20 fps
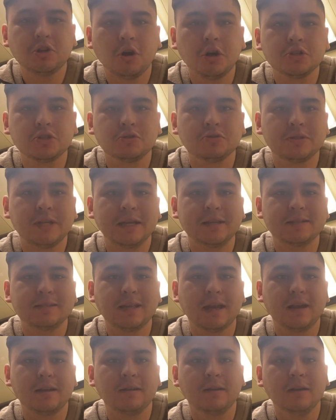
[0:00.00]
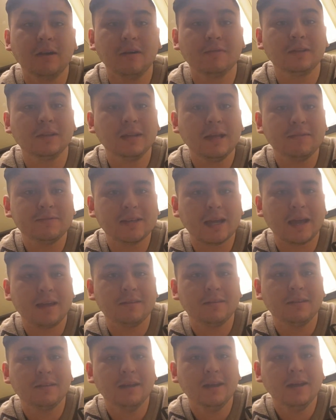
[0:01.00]
also takes that of the left
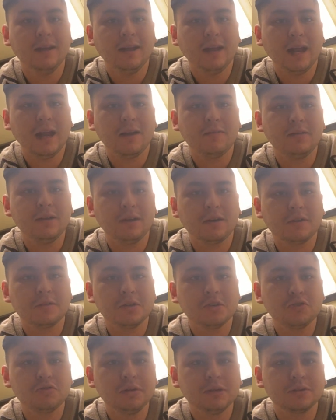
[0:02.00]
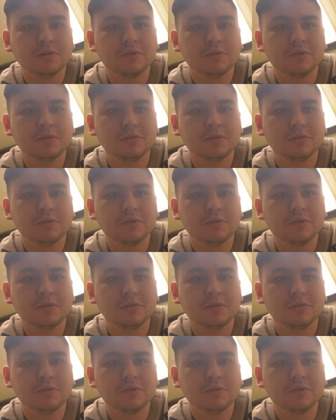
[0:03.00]
hand every other string